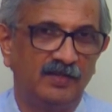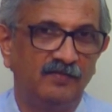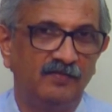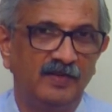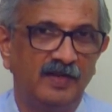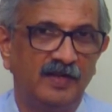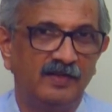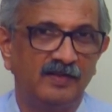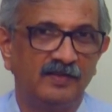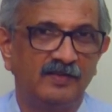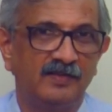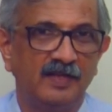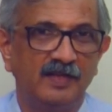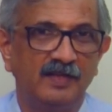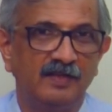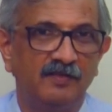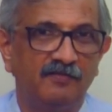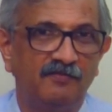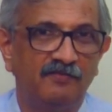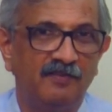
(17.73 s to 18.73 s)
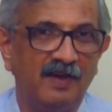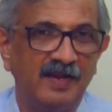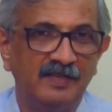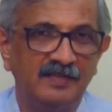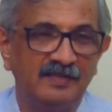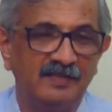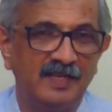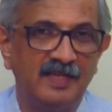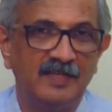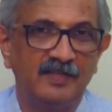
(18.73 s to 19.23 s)
we understand the
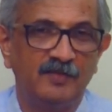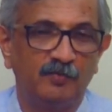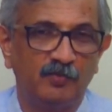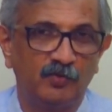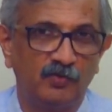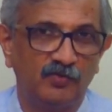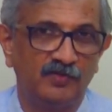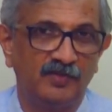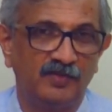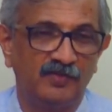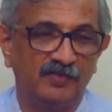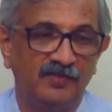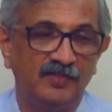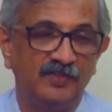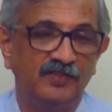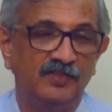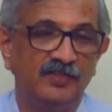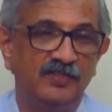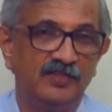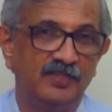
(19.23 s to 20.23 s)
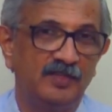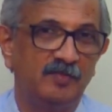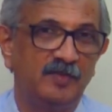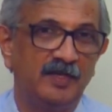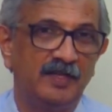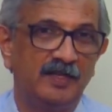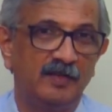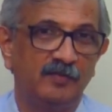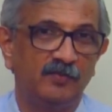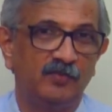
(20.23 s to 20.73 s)
5-stage process, decision
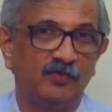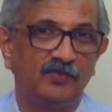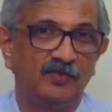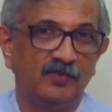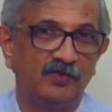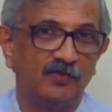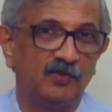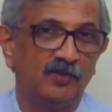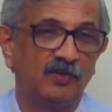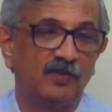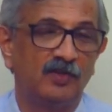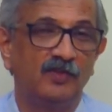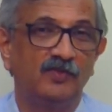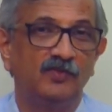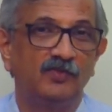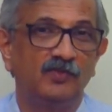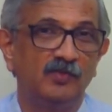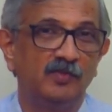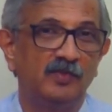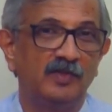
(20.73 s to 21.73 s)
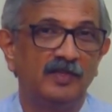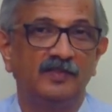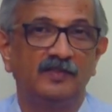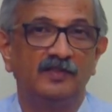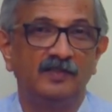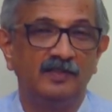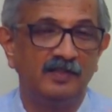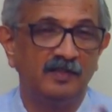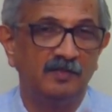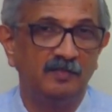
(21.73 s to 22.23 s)
making process or consumer
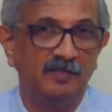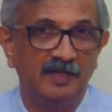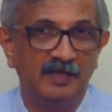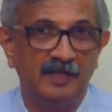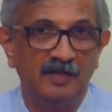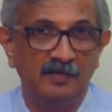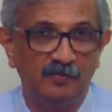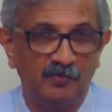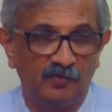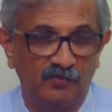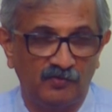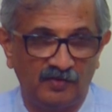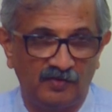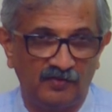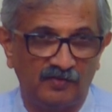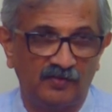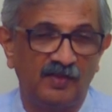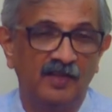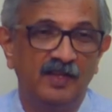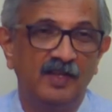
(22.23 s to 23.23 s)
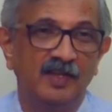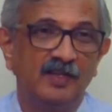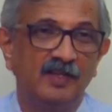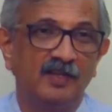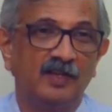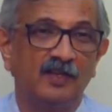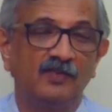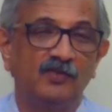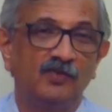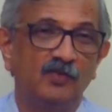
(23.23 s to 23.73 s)
decision making process,
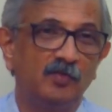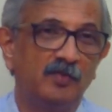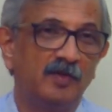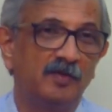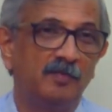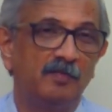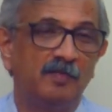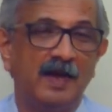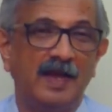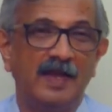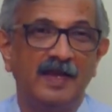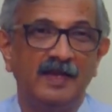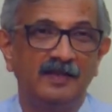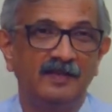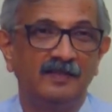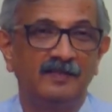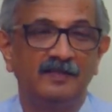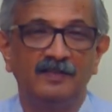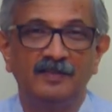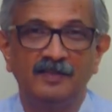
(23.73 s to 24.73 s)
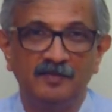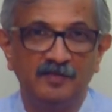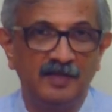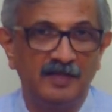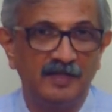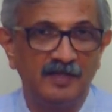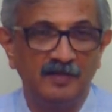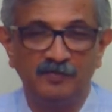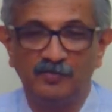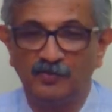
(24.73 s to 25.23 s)
consumer buying decision
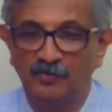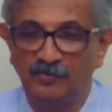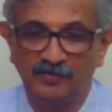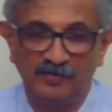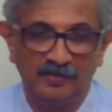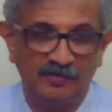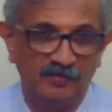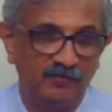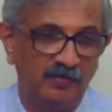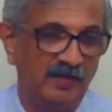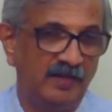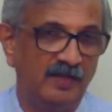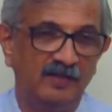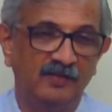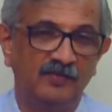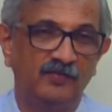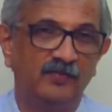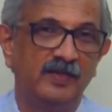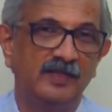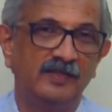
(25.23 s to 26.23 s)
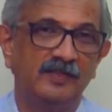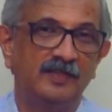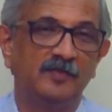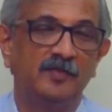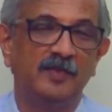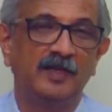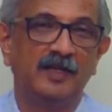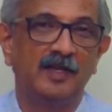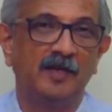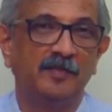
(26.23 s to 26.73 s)
making process, various ways
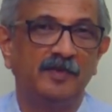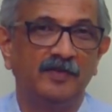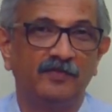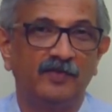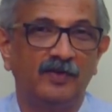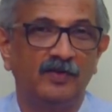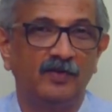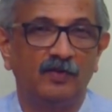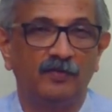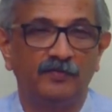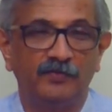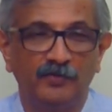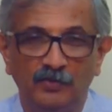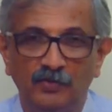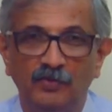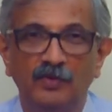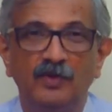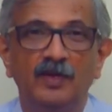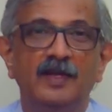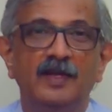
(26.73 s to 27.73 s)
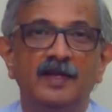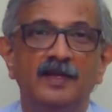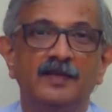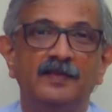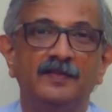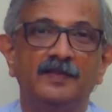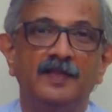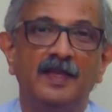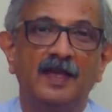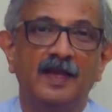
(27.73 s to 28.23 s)
it may come in front of you.
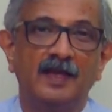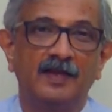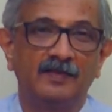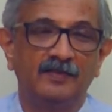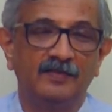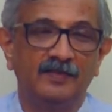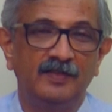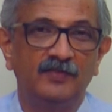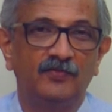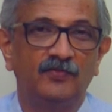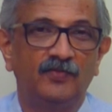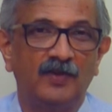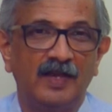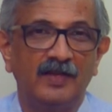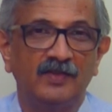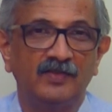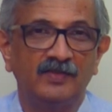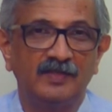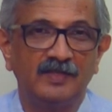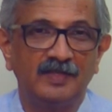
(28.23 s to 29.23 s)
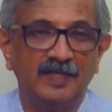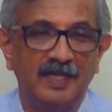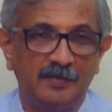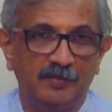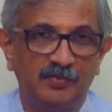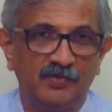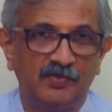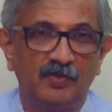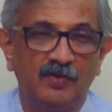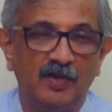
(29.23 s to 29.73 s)
They are these 5
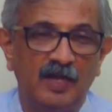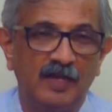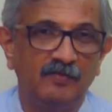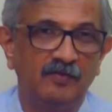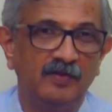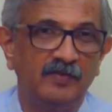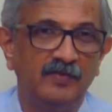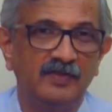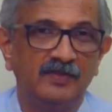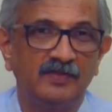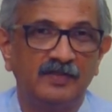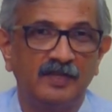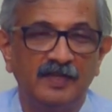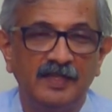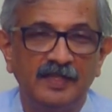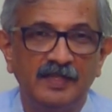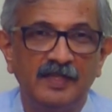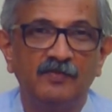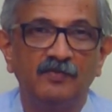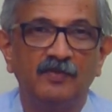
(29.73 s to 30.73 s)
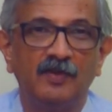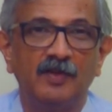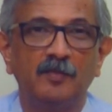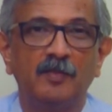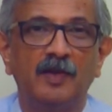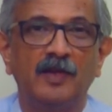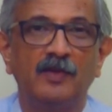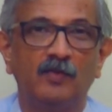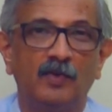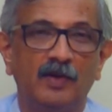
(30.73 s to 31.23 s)
steps and we will study them
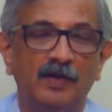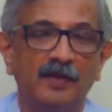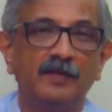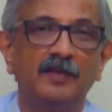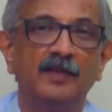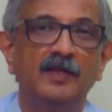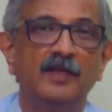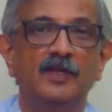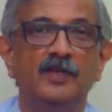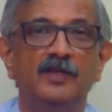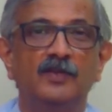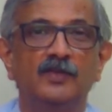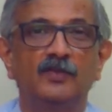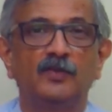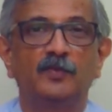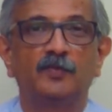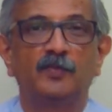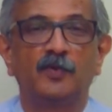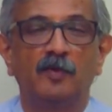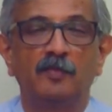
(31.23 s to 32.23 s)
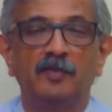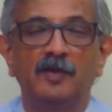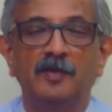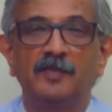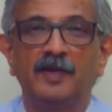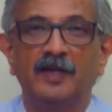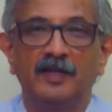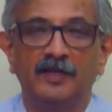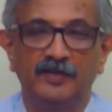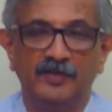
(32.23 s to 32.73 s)
one by one. So
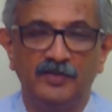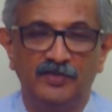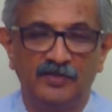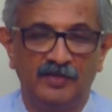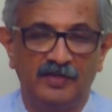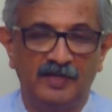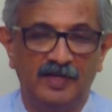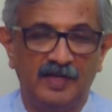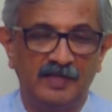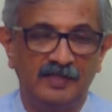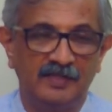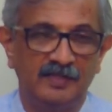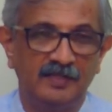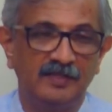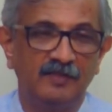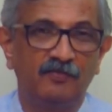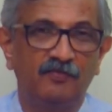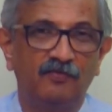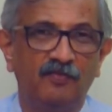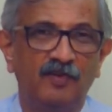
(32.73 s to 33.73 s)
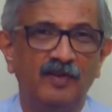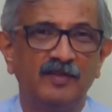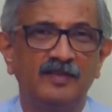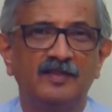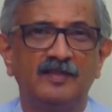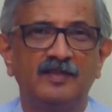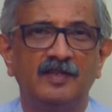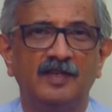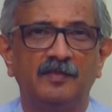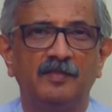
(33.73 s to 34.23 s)
problem recognition, as this is the
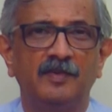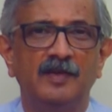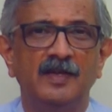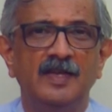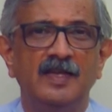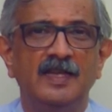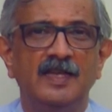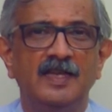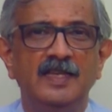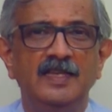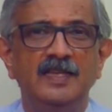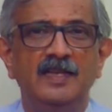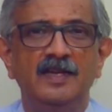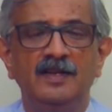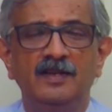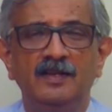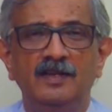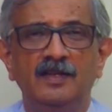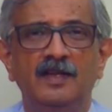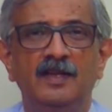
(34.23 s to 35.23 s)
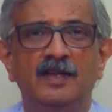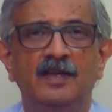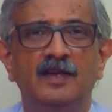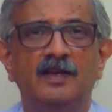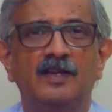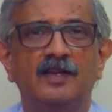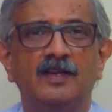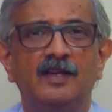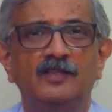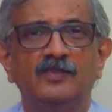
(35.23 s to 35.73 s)
first step. Here
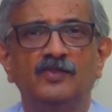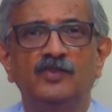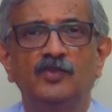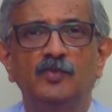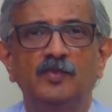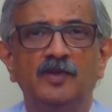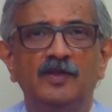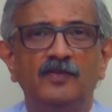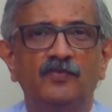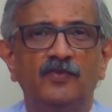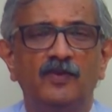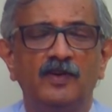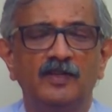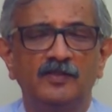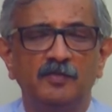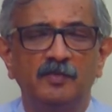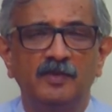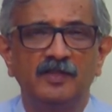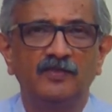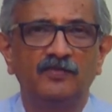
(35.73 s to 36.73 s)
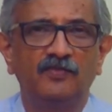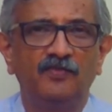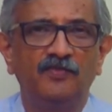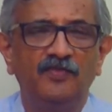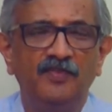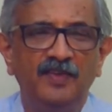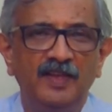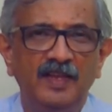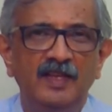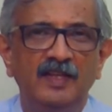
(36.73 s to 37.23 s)
consumer first must
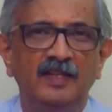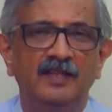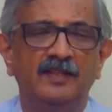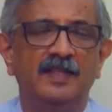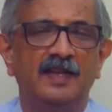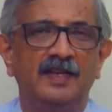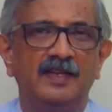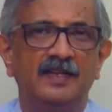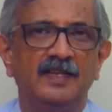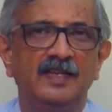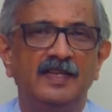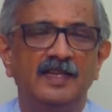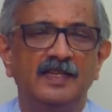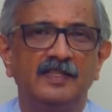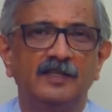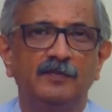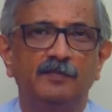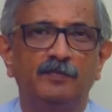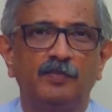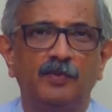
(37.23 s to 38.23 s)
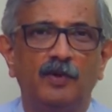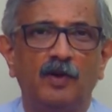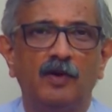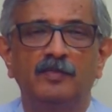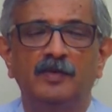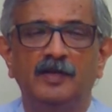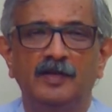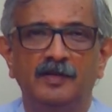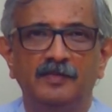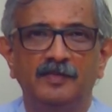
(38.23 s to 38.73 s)
feel that he has a
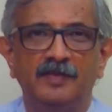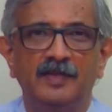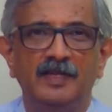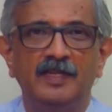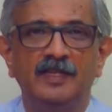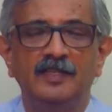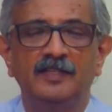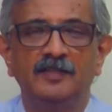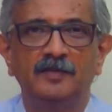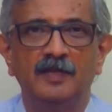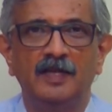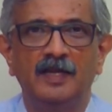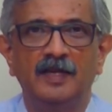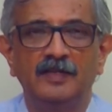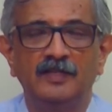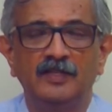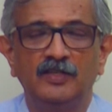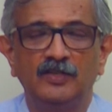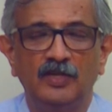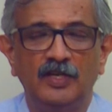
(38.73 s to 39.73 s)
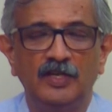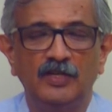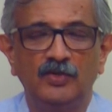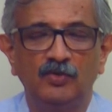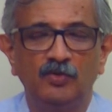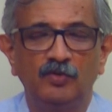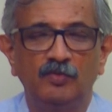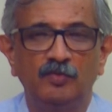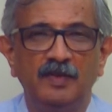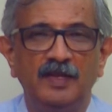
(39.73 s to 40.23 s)
problem. He
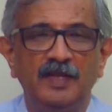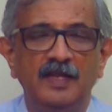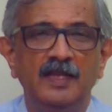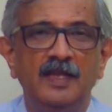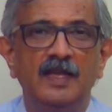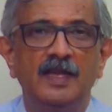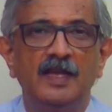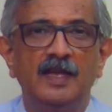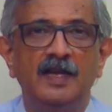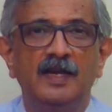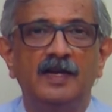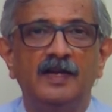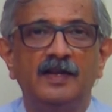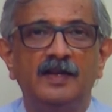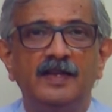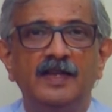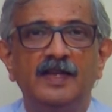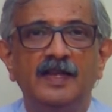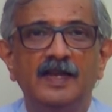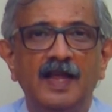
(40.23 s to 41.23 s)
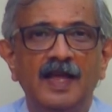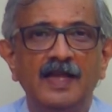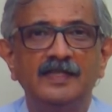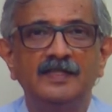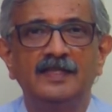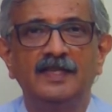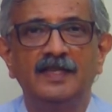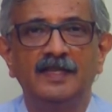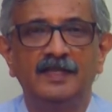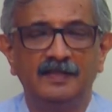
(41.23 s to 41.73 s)
should be
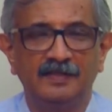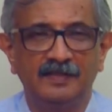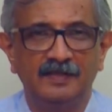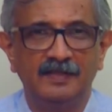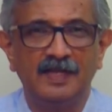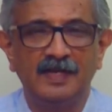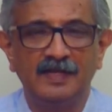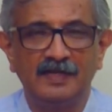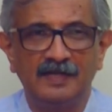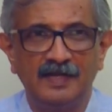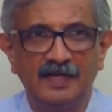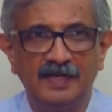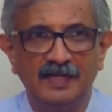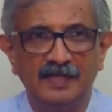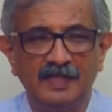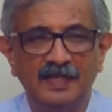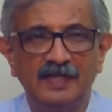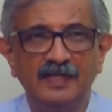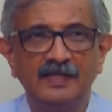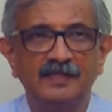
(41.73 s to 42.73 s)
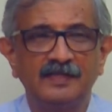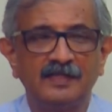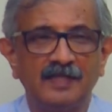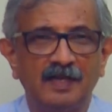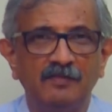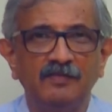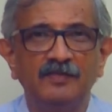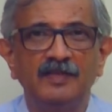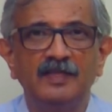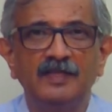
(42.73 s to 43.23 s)
realizing that there is
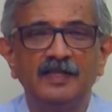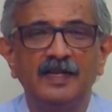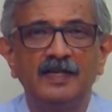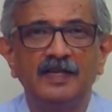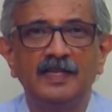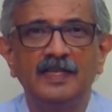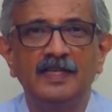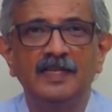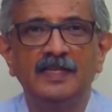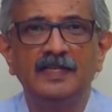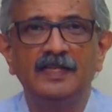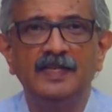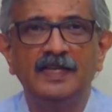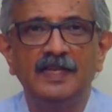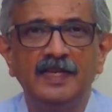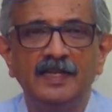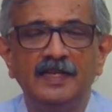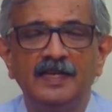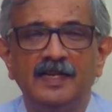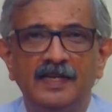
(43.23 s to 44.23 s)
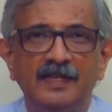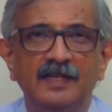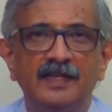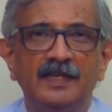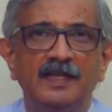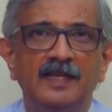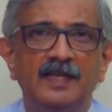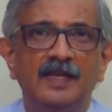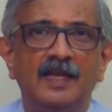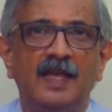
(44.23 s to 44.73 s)
something that he needed
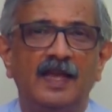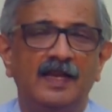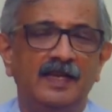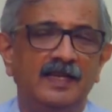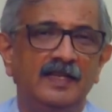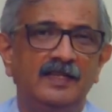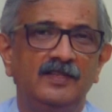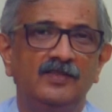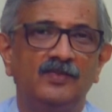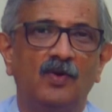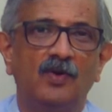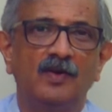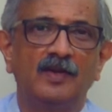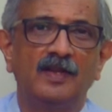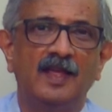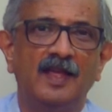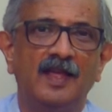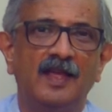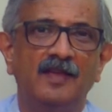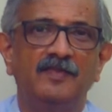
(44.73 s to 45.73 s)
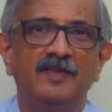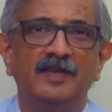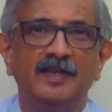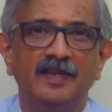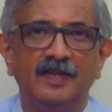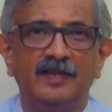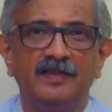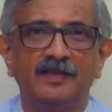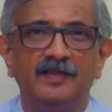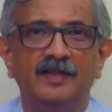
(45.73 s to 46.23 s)
and he is not having
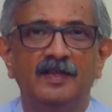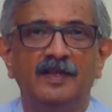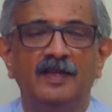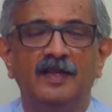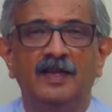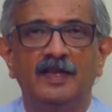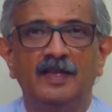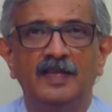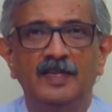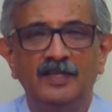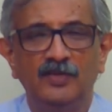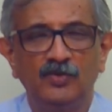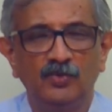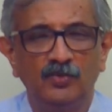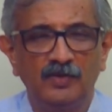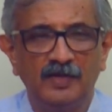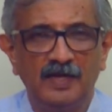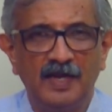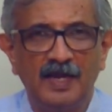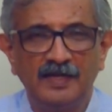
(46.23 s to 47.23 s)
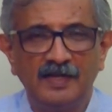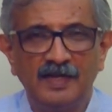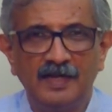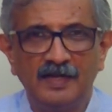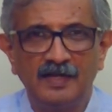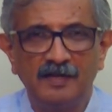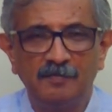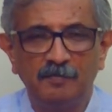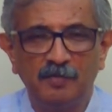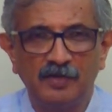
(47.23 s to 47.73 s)
it. He should get
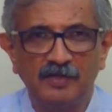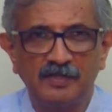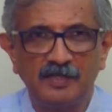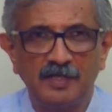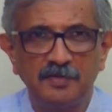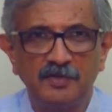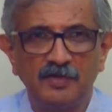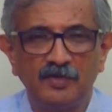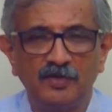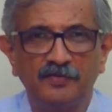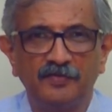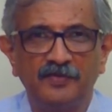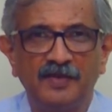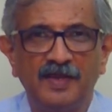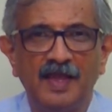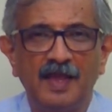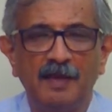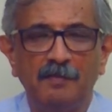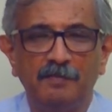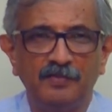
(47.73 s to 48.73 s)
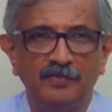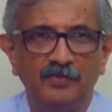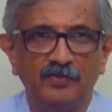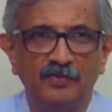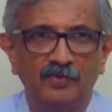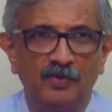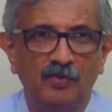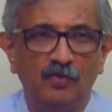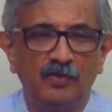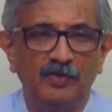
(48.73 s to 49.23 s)
that a perception of gap,
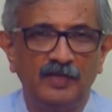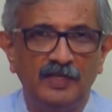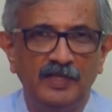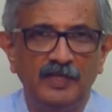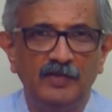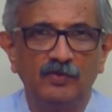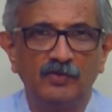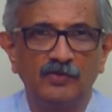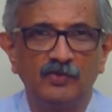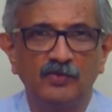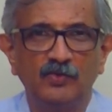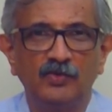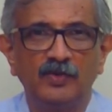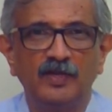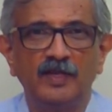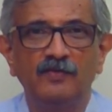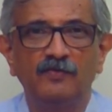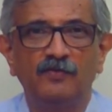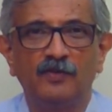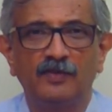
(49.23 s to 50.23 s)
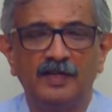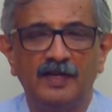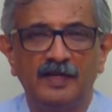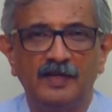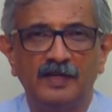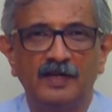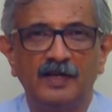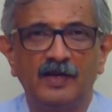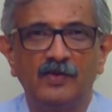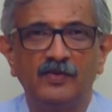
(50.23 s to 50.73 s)
oh, he was looking for
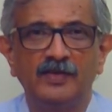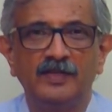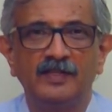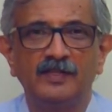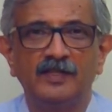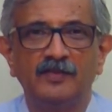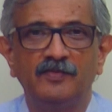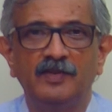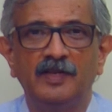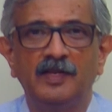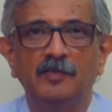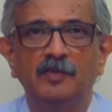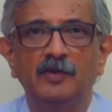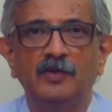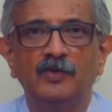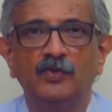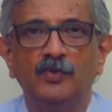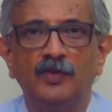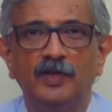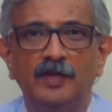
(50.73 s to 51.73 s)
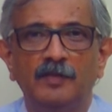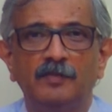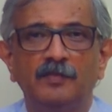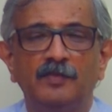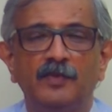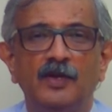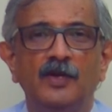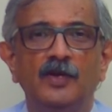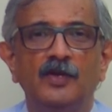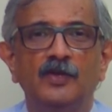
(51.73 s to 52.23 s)
that, now it is available to him.
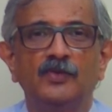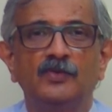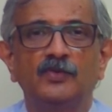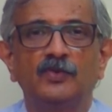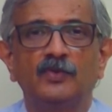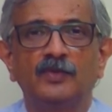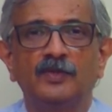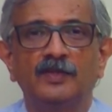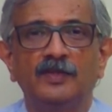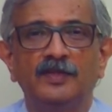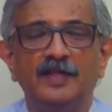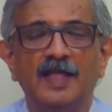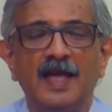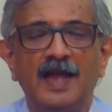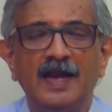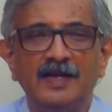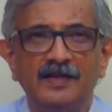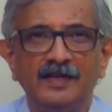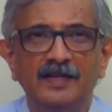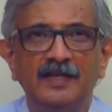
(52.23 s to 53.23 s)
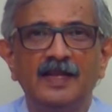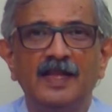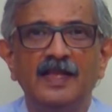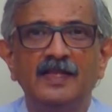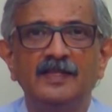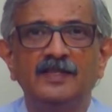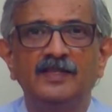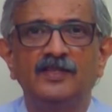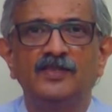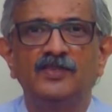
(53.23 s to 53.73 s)
So that
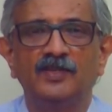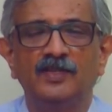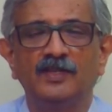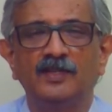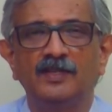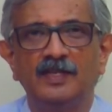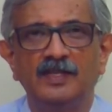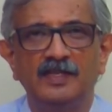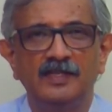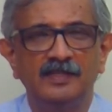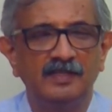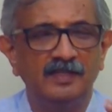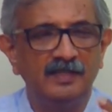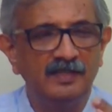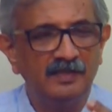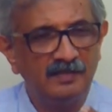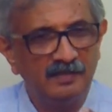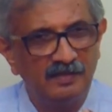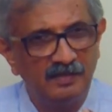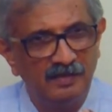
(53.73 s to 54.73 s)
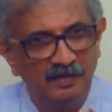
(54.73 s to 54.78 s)
realization is his